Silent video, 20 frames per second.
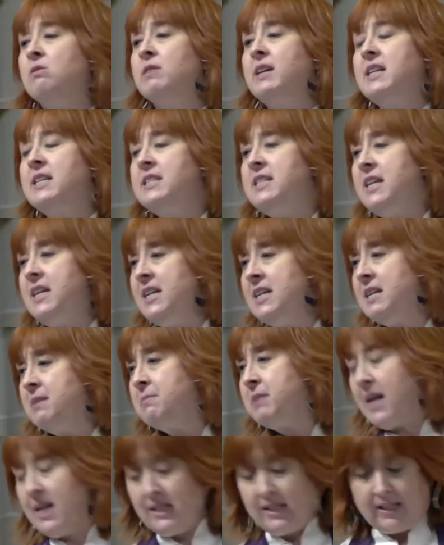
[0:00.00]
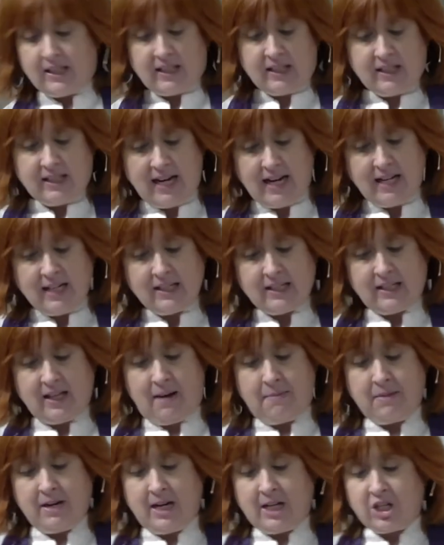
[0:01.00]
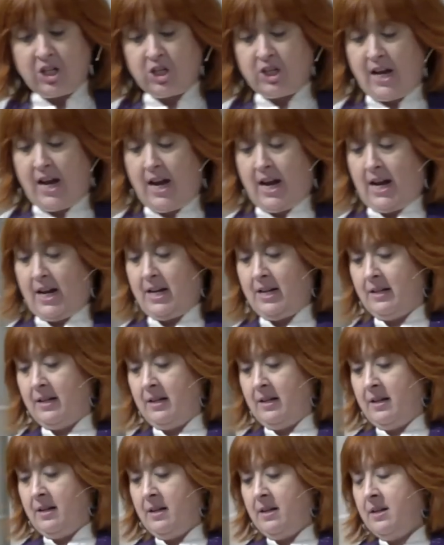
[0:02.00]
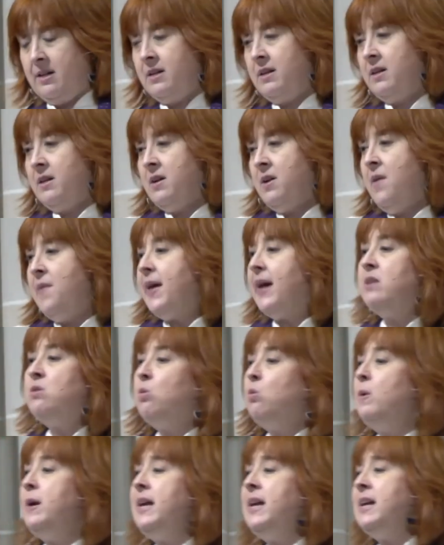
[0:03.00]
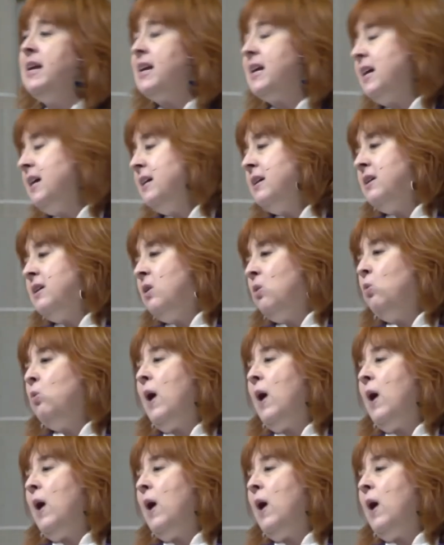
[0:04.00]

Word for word: redeemed, and sustains them each day. And we